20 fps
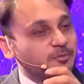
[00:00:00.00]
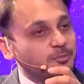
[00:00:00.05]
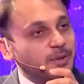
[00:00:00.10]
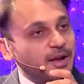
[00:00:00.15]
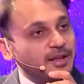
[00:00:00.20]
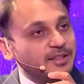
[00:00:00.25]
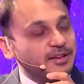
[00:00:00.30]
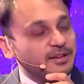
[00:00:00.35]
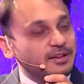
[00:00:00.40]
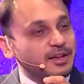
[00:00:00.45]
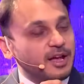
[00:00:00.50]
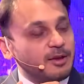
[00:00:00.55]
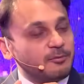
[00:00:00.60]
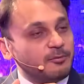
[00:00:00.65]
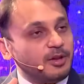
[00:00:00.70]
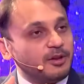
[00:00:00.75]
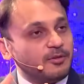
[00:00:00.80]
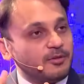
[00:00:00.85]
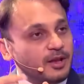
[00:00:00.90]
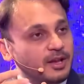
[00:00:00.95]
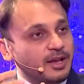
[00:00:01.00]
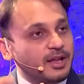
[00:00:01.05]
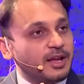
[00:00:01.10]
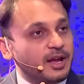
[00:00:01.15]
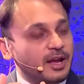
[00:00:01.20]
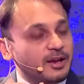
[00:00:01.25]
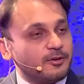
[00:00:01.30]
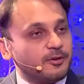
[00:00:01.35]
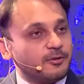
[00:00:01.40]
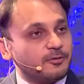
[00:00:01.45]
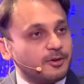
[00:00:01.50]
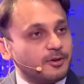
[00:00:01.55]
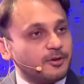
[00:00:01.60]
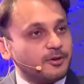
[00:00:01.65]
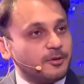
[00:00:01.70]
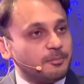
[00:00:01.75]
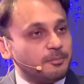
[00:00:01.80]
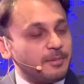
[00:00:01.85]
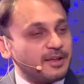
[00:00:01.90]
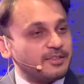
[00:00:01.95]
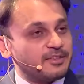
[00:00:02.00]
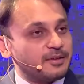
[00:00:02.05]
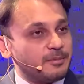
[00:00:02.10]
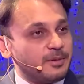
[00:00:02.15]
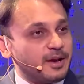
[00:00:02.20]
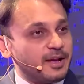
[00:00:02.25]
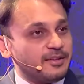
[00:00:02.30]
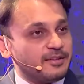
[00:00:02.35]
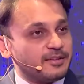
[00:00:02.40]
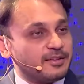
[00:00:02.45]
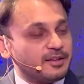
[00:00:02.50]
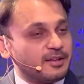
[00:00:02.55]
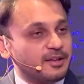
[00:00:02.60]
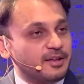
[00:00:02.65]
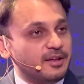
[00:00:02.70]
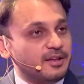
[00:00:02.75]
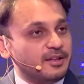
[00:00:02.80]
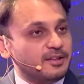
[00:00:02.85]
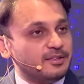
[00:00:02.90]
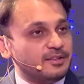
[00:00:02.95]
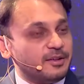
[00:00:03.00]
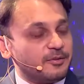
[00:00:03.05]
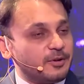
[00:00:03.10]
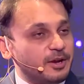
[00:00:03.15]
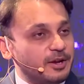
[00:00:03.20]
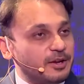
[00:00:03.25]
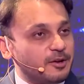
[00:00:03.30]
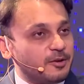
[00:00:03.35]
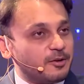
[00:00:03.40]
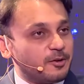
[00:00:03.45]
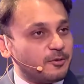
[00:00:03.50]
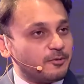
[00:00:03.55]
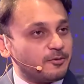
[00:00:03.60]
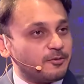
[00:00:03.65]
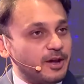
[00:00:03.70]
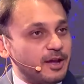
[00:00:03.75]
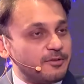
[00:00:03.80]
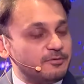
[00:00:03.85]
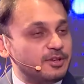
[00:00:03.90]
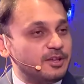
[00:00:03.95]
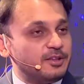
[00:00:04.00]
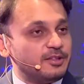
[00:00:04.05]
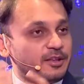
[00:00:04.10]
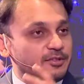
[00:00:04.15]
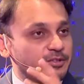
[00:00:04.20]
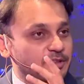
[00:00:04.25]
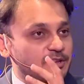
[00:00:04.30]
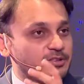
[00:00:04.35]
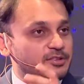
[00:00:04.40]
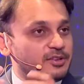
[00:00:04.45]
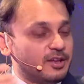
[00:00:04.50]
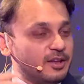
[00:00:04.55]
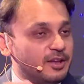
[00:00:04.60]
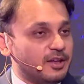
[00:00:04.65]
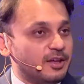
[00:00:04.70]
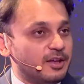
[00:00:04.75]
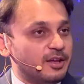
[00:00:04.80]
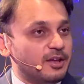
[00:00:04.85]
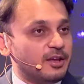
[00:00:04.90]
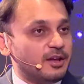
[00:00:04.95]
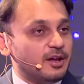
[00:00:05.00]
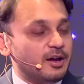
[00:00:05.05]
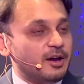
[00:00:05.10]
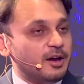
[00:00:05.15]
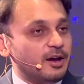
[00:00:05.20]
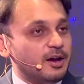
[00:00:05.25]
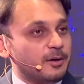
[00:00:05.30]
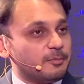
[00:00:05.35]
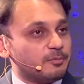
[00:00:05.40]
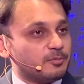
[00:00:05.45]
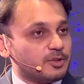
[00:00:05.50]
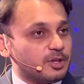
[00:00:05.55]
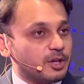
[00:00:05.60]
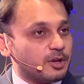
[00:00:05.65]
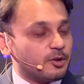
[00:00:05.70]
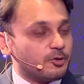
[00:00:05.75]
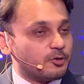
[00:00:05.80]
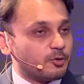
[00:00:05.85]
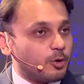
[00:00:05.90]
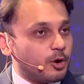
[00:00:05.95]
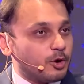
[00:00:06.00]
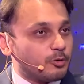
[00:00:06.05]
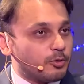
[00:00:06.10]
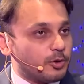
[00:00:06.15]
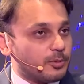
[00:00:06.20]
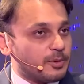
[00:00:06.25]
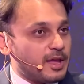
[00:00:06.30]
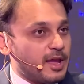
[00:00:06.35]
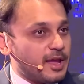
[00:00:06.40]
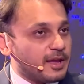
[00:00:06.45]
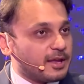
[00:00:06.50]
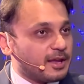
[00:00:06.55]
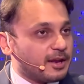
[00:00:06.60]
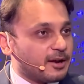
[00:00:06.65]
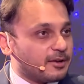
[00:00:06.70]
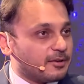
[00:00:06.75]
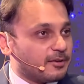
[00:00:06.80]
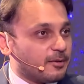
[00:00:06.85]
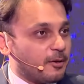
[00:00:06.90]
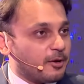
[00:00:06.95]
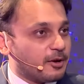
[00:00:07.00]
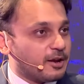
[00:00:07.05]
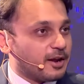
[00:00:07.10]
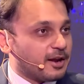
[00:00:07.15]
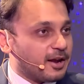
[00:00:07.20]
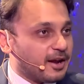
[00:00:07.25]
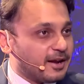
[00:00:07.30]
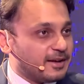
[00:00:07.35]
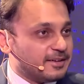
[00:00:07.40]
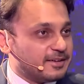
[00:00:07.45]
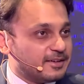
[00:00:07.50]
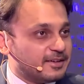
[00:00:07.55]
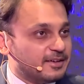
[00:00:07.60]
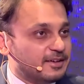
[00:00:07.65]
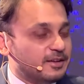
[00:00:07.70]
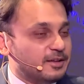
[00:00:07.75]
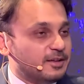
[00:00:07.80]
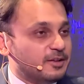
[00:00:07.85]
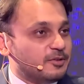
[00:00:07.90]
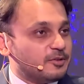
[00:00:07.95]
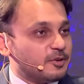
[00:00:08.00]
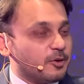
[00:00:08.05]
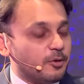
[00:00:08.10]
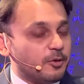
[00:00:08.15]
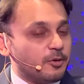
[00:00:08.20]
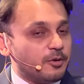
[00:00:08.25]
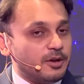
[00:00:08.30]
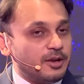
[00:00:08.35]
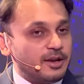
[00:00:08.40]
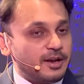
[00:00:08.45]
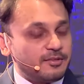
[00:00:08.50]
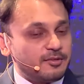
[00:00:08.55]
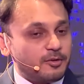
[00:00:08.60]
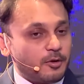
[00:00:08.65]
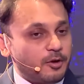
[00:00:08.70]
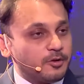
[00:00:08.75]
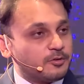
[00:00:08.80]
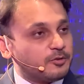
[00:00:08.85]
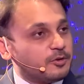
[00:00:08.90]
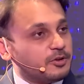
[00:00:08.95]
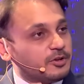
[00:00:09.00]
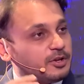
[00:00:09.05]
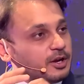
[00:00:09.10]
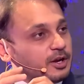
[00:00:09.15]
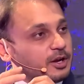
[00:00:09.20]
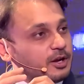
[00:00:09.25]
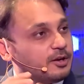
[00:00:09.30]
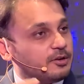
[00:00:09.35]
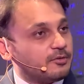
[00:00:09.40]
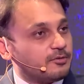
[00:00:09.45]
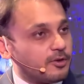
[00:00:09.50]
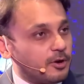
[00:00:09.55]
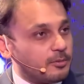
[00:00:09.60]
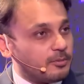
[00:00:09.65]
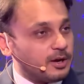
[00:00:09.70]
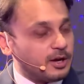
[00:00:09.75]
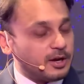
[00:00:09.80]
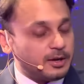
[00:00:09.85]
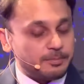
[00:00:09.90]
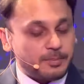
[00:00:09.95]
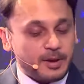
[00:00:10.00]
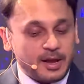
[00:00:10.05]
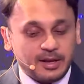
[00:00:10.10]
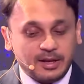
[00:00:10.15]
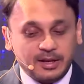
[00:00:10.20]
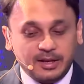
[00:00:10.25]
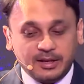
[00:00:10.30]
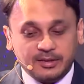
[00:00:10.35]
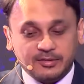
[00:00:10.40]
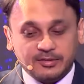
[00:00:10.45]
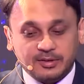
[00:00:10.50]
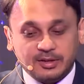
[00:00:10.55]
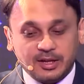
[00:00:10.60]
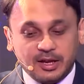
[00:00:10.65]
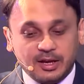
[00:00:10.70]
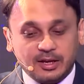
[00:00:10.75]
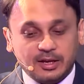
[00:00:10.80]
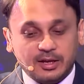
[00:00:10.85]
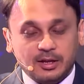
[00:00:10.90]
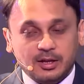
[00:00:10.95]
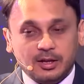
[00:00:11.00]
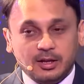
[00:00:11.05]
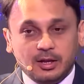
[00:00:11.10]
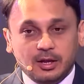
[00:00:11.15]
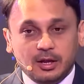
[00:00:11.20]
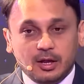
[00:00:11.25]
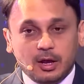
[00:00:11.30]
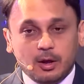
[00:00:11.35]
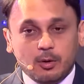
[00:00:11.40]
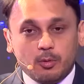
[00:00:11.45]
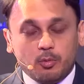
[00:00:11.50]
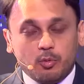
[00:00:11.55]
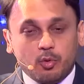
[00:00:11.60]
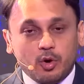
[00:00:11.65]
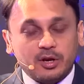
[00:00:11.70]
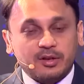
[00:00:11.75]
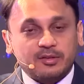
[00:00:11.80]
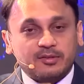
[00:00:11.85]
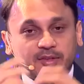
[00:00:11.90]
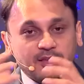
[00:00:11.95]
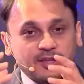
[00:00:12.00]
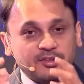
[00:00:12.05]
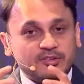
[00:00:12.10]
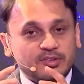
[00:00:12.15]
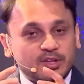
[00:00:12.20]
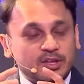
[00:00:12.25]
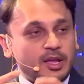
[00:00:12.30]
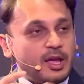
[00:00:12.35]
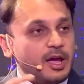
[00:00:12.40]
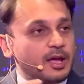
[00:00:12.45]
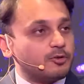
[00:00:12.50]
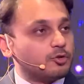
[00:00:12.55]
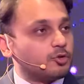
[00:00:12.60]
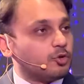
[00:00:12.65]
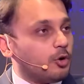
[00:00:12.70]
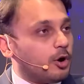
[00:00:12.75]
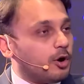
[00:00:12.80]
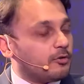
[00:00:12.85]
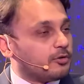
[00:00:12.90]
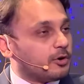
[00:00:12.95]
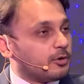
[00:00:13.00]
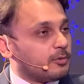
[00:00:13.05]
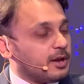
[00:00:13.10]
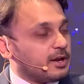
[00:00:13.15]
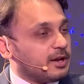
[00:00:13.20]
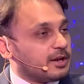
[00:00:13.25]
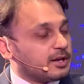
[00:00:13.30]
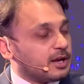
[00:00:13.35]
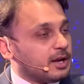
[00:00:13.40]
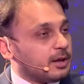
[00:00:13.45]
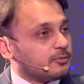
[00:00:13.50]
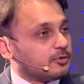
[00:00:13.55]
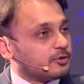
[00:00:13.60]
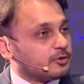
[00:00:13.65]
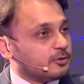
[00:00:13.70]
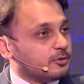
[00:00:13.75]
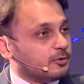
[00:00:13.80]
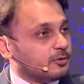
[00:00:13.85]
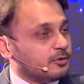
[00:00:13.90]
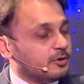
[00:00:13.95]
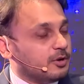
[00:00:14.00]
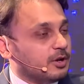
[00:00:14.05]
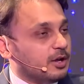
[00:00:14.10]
by the time we really kind of maximize the return on 5G, the 6G sword would be hanging on our head. So let's also hear from our panelists that what 6G has to offer when it comes to